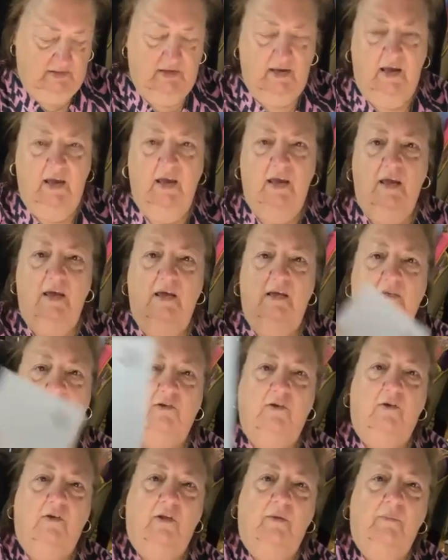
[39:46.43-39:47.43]
Today
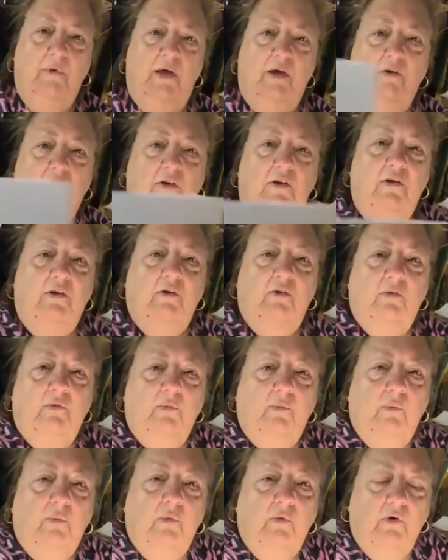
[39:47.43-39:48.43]
is all about
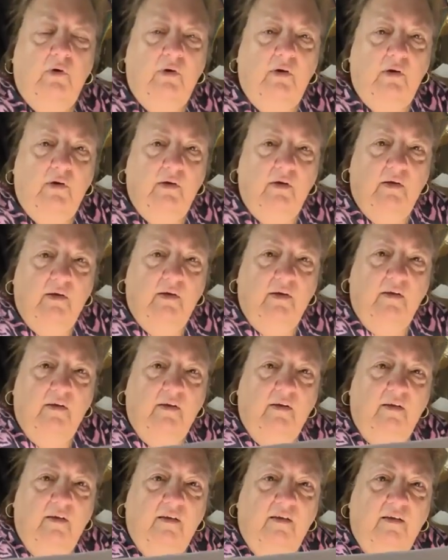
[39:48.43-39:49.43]
you.
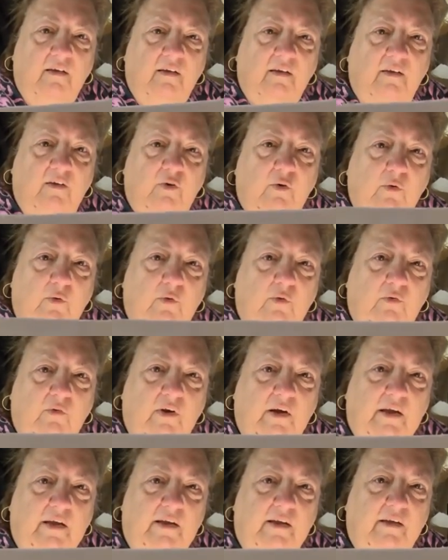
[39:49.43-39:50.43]

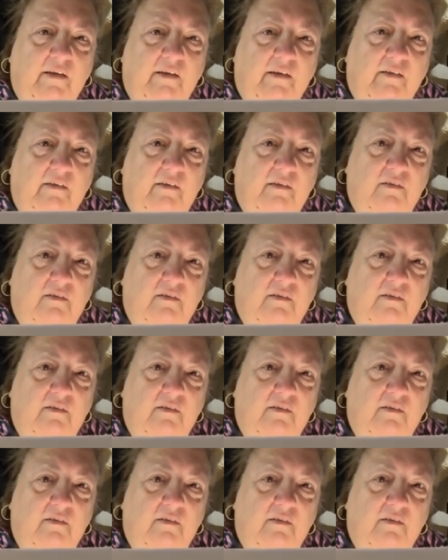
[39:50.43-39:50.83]
Cool, right?